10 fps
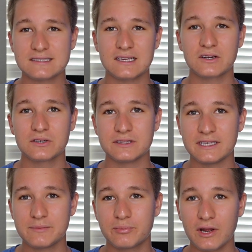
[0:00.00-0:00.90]
Sara
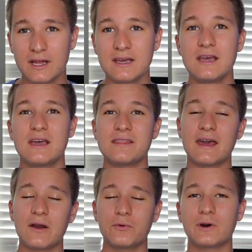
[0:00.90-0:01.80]
Lee bread,
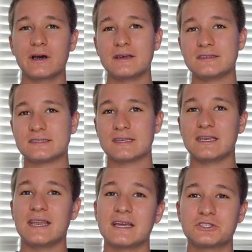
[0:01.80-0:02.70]
that was
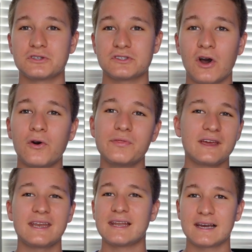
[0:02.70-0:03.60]
Nature's Own.
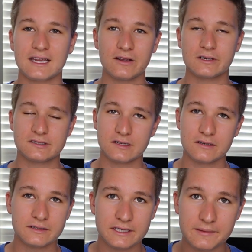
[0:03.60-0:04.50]
They did not carry
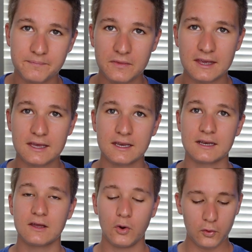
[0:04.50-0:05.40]
Sara Lee
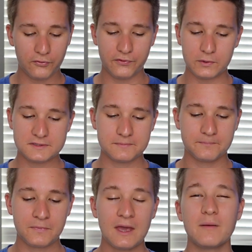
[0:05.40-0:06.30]
in Whole Foods.
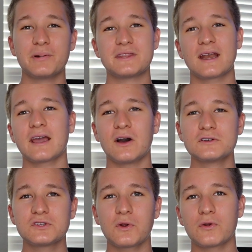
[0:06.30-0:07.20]
But then I
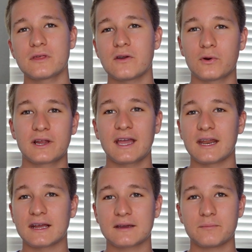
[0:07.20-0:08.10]
also go to the
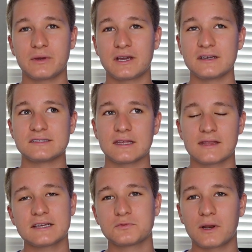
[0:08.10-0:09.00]
organic because
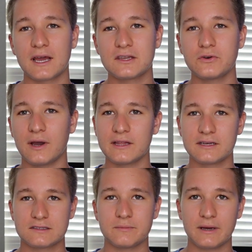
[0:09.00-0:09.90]
that's what I do. I
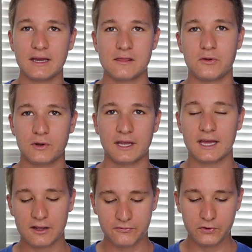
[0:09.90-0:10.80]
like to buy the
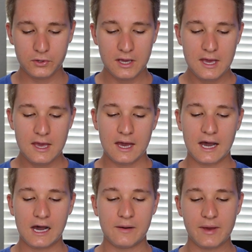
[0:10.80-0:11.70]
organic food.
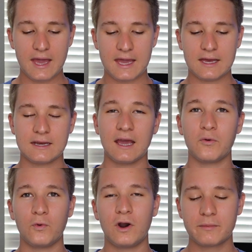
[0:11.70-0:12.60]
Um, and
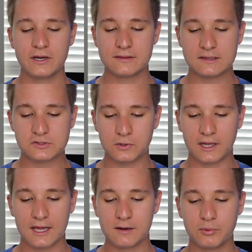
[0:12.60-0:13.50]
at Walmart, this
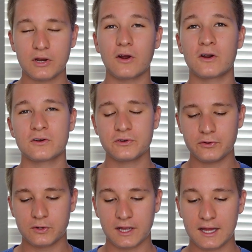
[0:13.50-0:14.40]
organic bread,
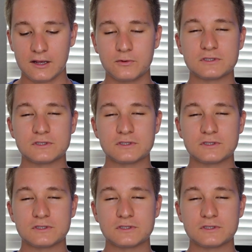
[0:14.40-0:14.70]
Arnold Organic,